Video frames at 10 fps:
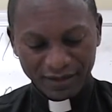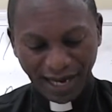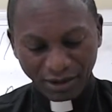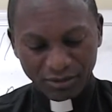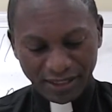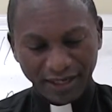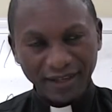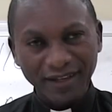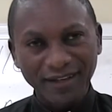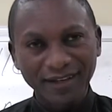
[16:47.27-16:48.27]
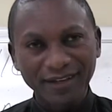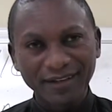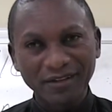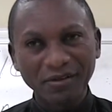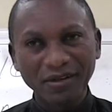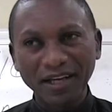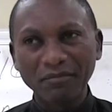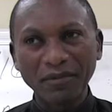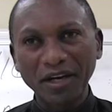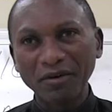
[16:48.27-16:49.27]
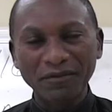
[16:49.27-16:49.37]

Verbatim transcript: doubted you know, like many